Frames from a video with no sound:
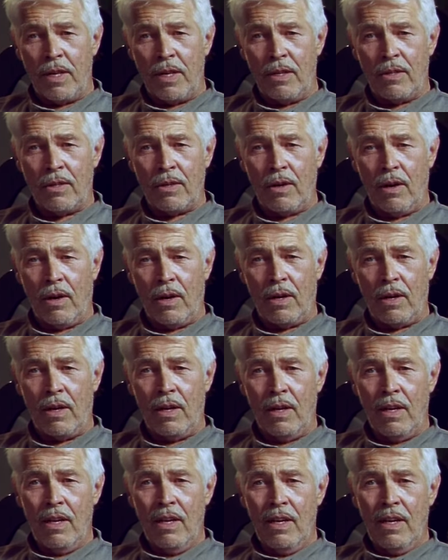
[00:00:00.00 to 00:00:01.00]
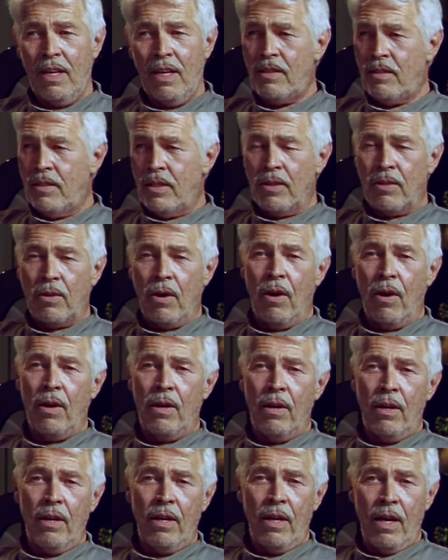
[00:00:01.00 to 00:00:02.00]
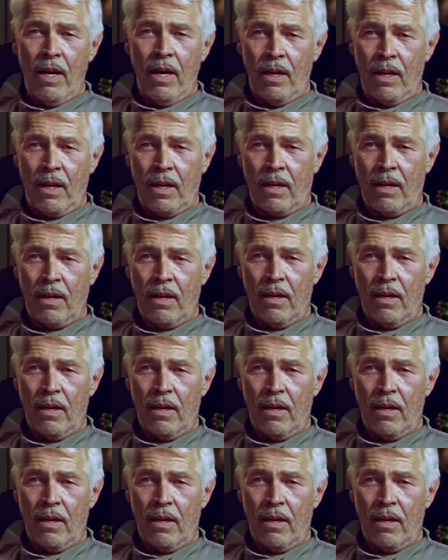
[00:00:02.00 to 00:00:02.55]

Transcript: discarded. It's discarded in the editing,